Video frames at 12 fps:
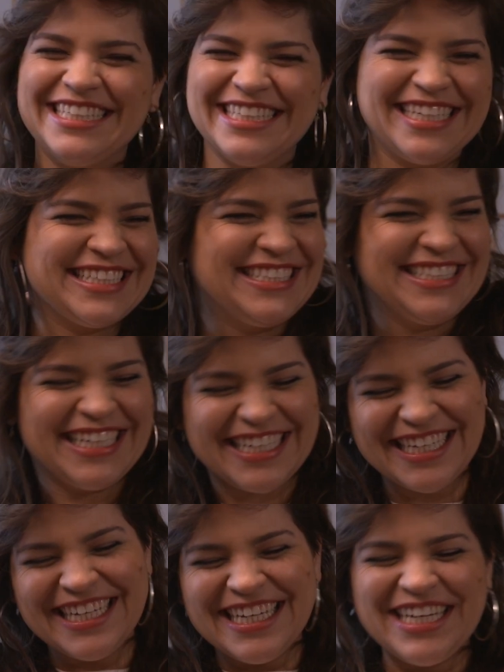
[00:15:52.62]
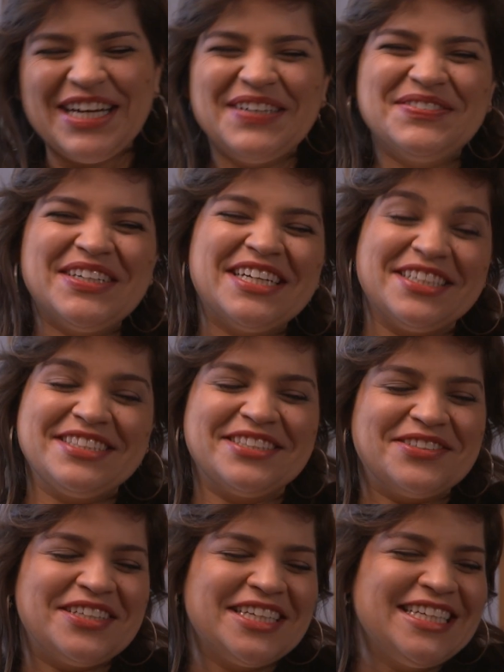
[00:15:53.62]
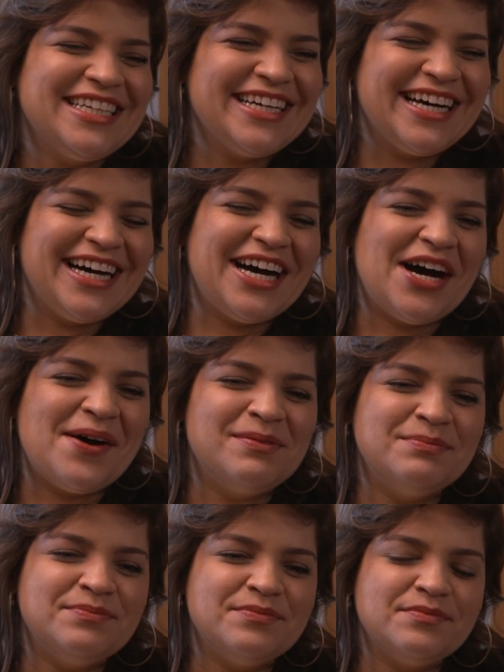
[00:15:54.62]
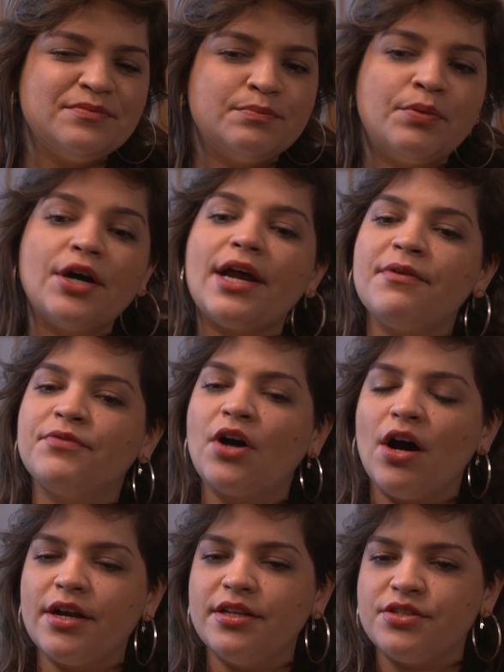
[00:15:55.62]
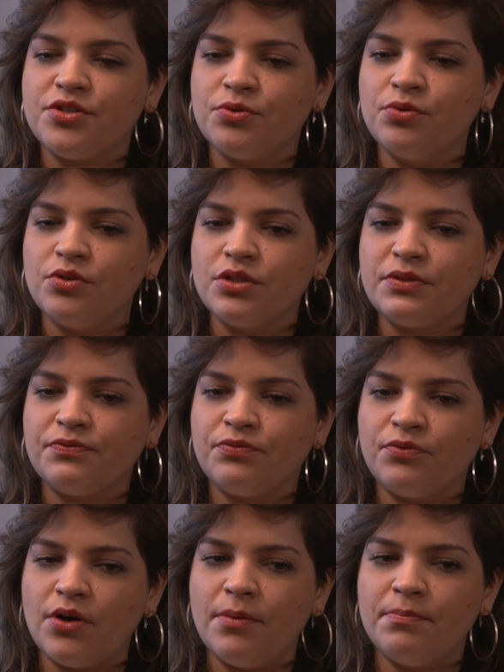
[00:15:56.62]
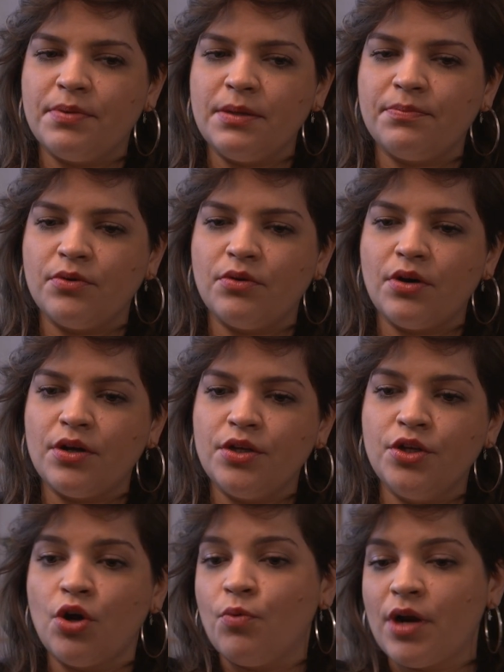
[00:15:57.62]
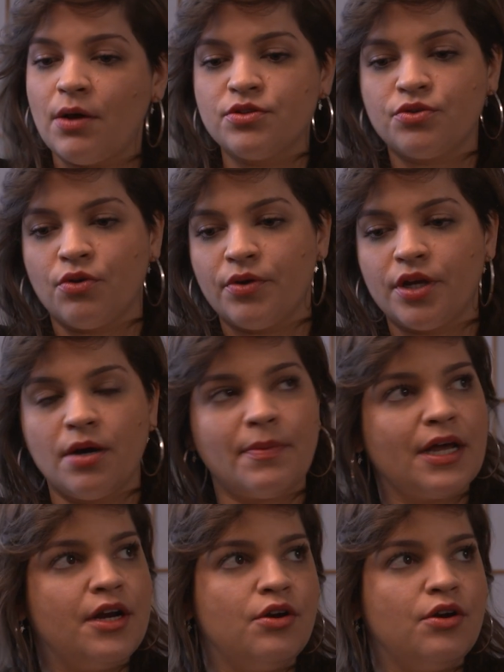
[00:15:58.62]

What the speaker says: Not today, but soon. But I've gotten tools from people. You know, when I was growing up, I